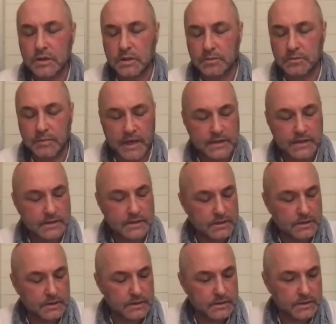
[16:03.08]
the
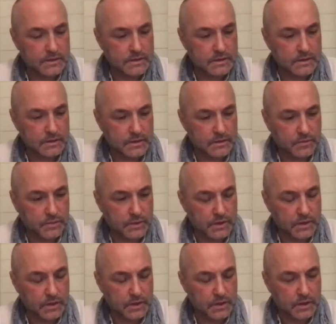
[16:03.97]
messiness, if we
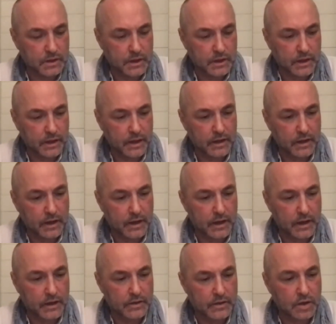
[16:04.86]
can
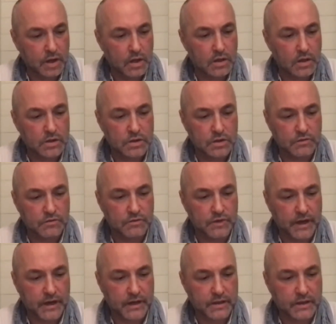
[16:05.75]
acknowledge the
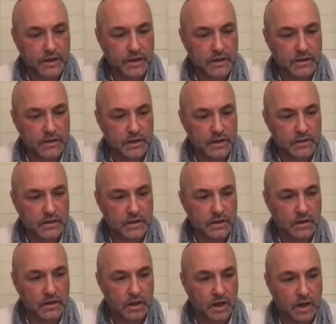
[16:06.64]
fact
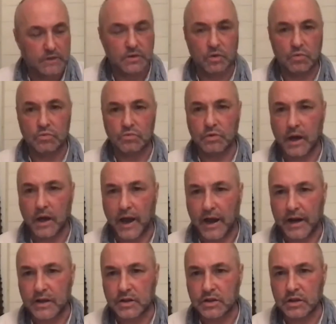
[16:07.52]
that I don't
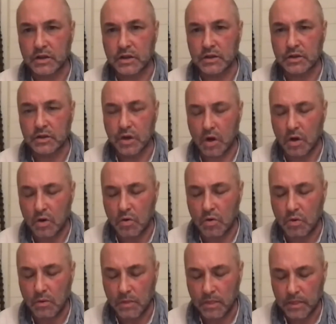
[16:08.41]
actually
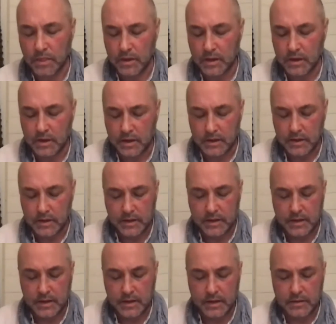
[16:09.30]
know,
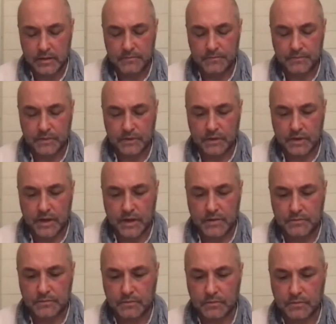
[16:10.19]

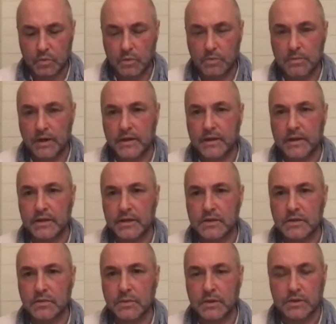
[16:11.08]
then we might get
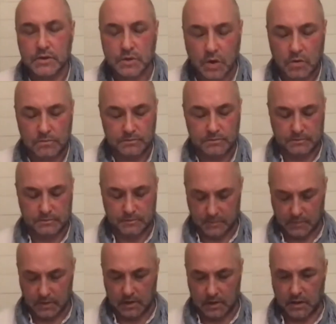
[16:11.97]
somewhere. So,
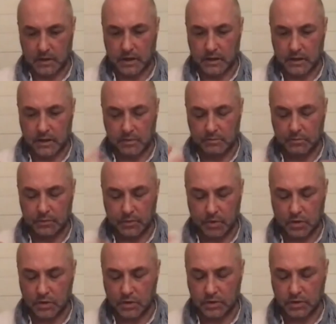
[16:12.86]
and I'm
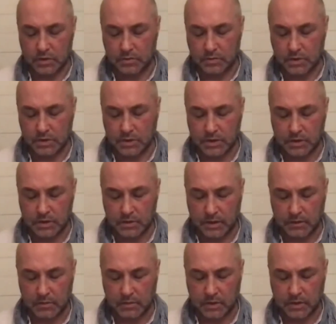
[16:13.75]
talking too much here,
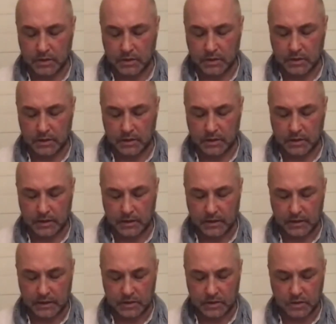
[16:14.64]
and I want to
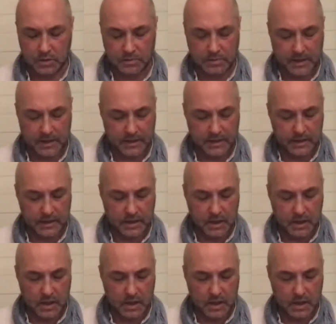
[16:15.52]
let you come back in.